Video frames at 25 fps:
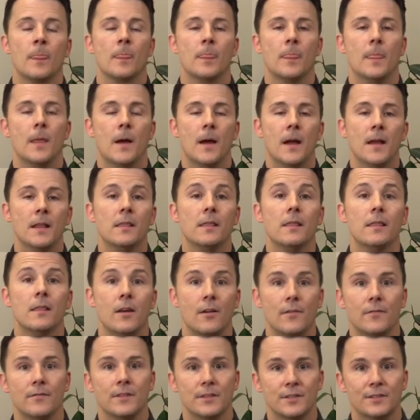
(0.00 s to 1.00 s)
Now, I
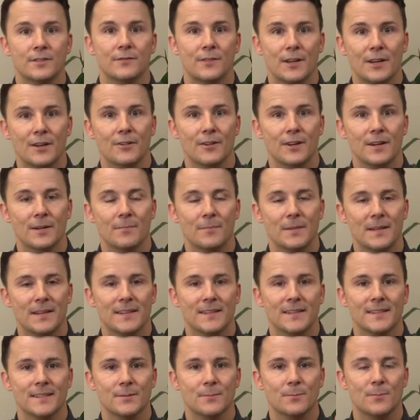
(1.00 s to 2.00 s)
love this fingering
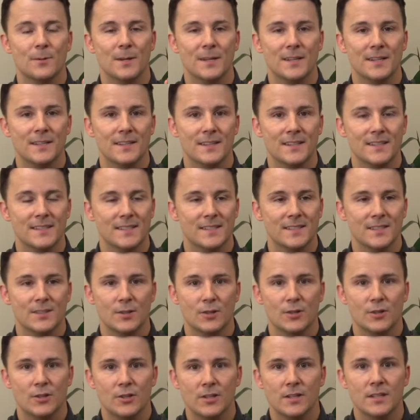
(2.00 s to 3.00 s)
because what it does is a
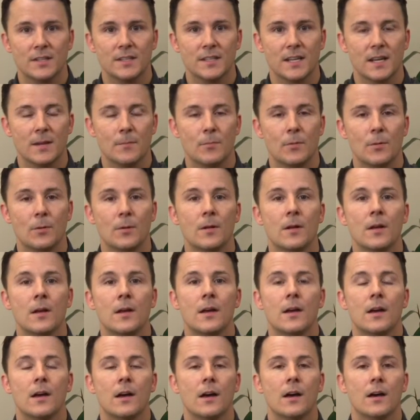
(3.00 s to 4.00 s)
good example
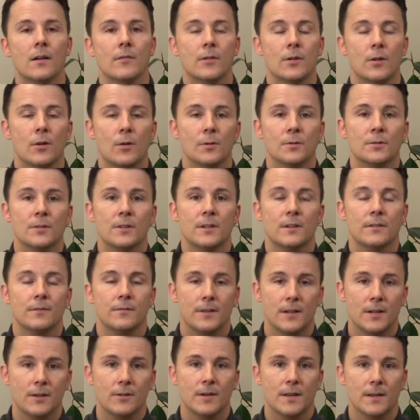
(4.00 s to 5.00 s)
of an alternate
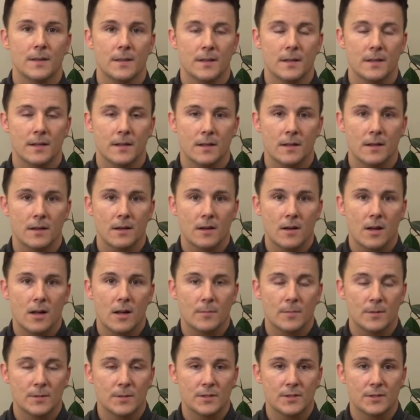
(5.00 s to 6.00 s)
fingering that
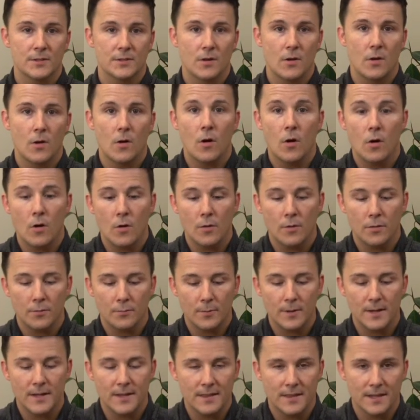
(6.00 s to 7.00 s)
accomplishes all
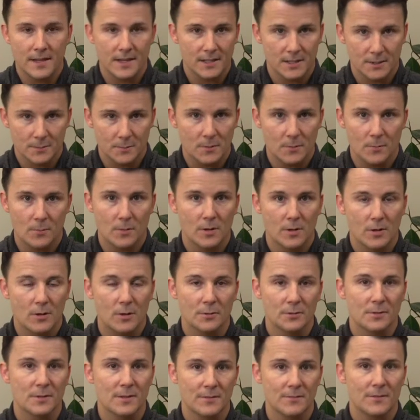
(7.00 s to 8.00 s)
three things we want
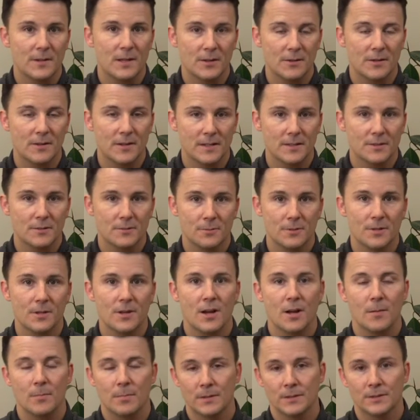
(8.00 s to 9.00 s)
alternate fingerings to
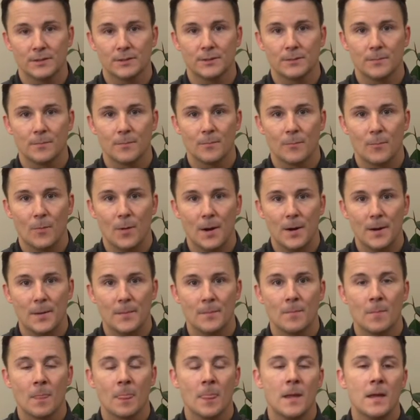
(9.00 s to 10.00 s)
accomplish, right?
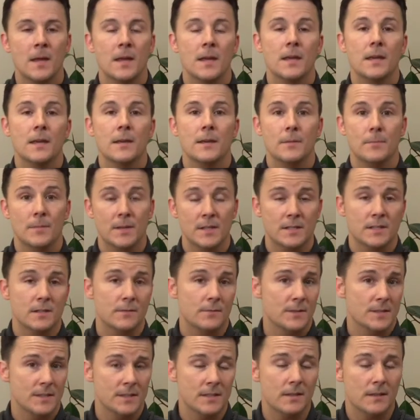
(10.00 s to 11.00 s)
It makes the
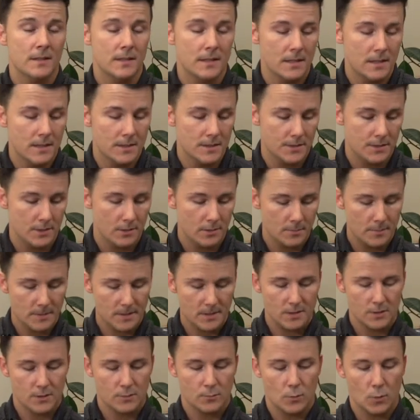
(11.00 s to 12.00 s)
facility easier
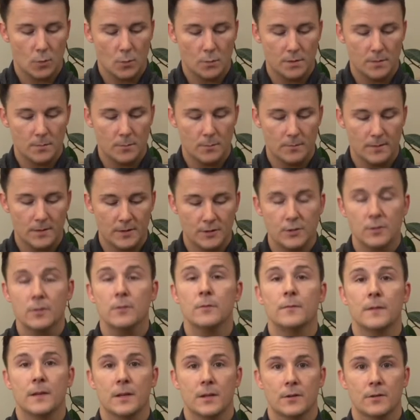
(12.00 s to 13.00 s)
because we're only moving
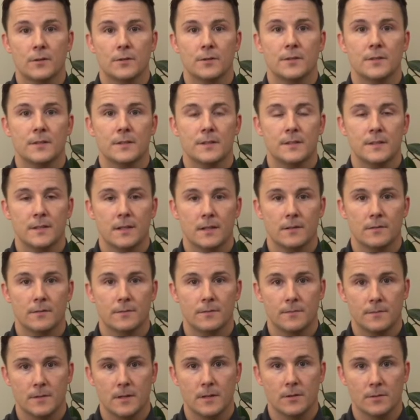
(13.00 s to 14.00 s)
2 fingers instead of
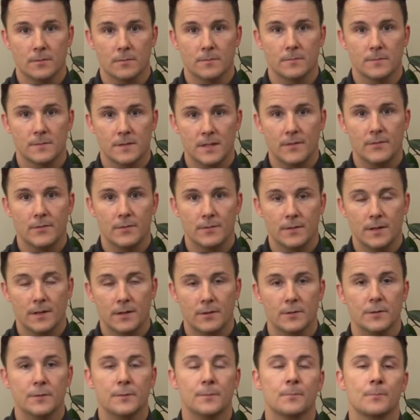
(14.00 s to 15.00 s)
7
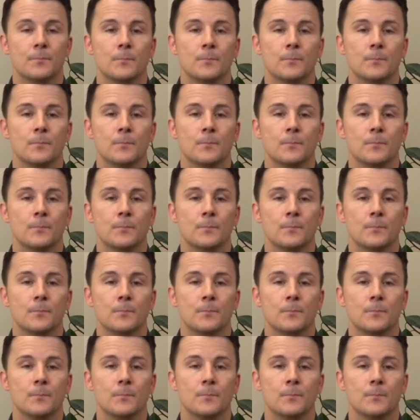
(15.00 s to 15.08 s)
fingers.